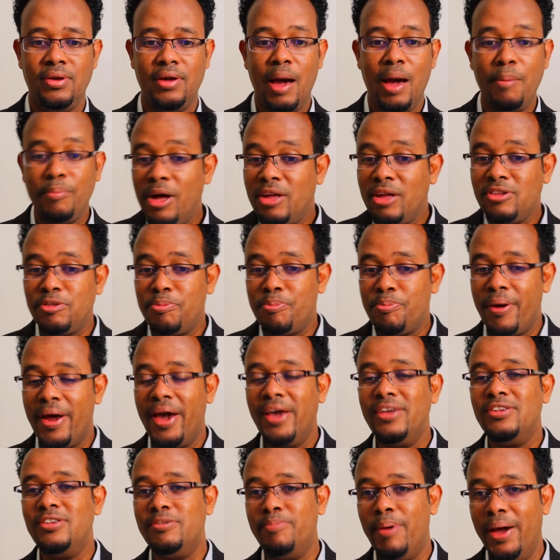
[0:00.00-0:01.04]
I'm not
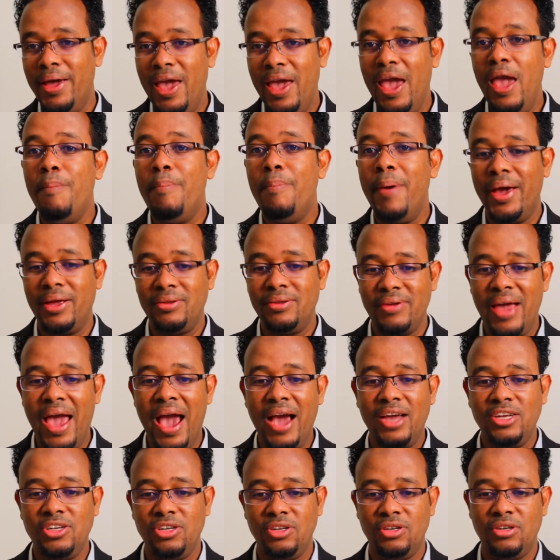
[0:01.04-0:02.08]
surprised by AIPAC's
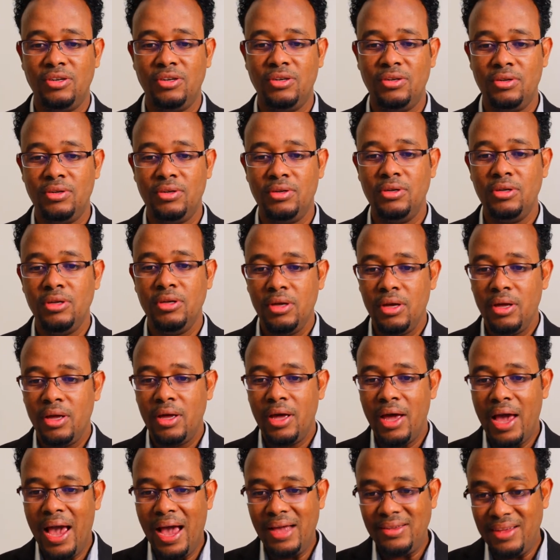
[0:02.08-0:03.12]
action,
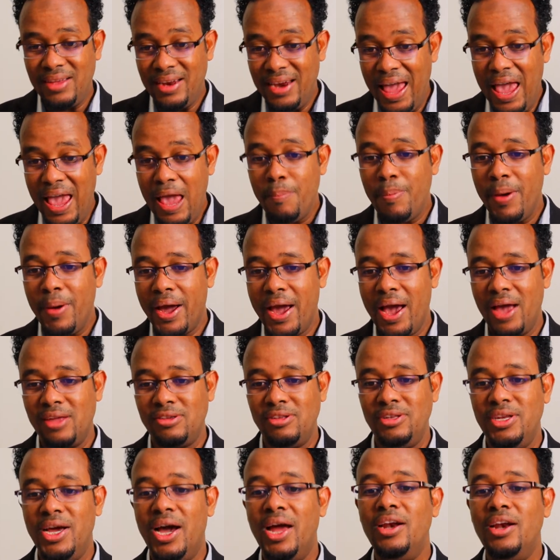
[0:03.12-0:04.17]
as an AIPAC has
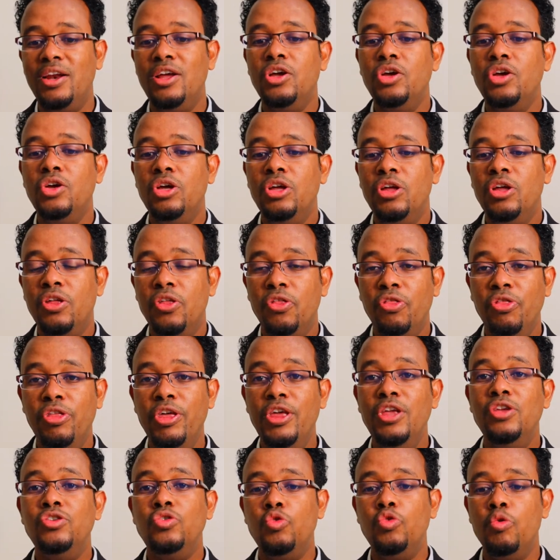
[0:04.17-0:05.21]
done
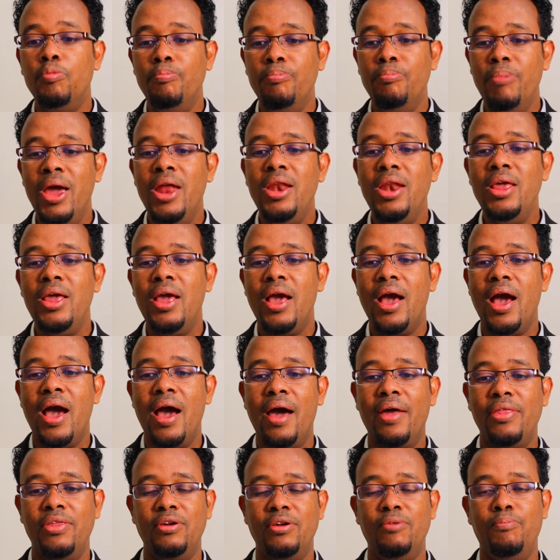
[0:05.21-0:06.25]
these to many
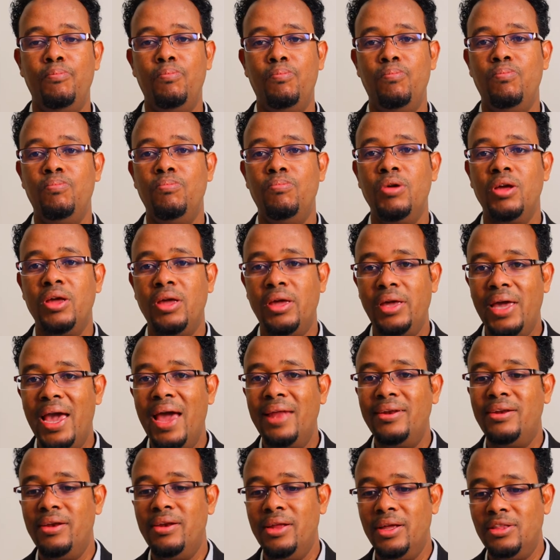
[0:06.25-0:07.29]
other
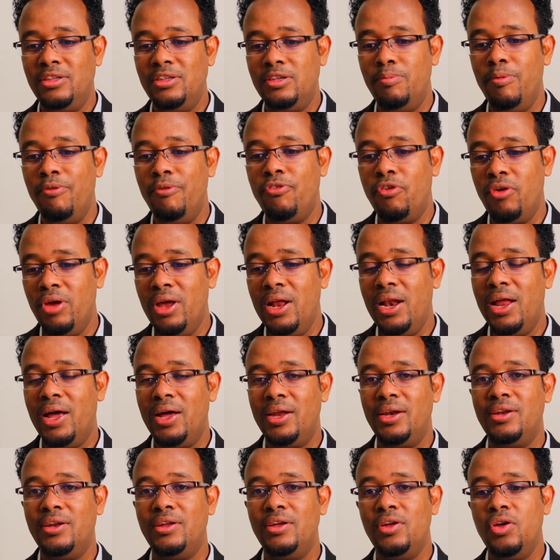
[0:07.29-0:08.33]
candidates before
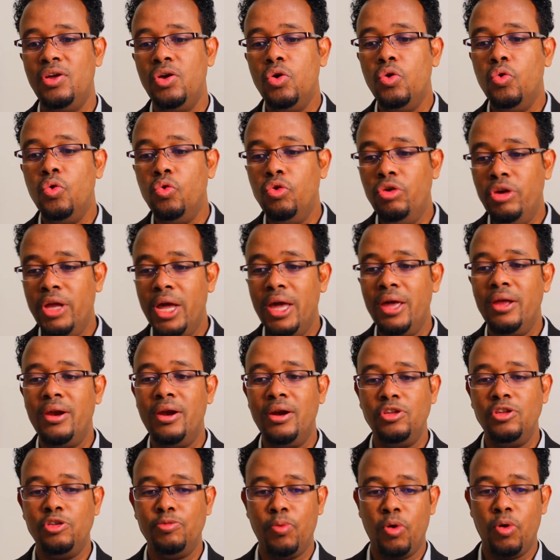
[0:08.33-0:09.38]
Ilhan who
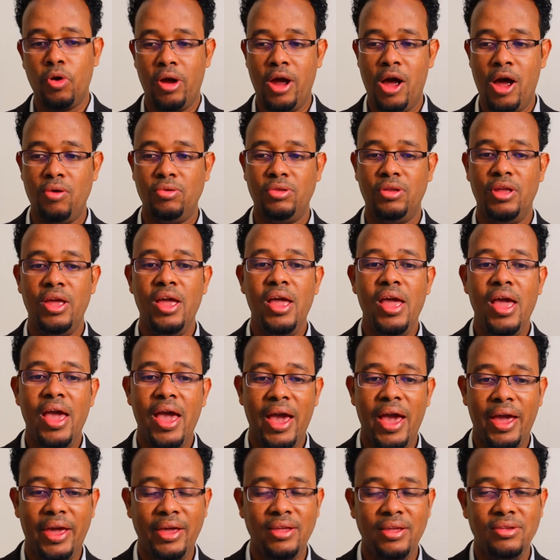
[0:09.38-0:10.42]
dared spoke out
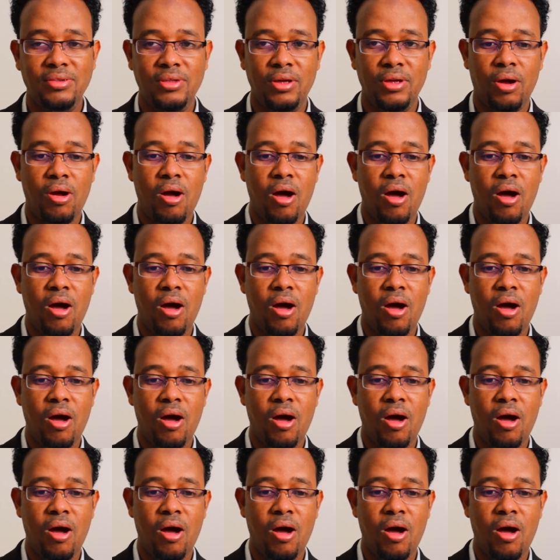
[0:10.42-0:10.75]
against their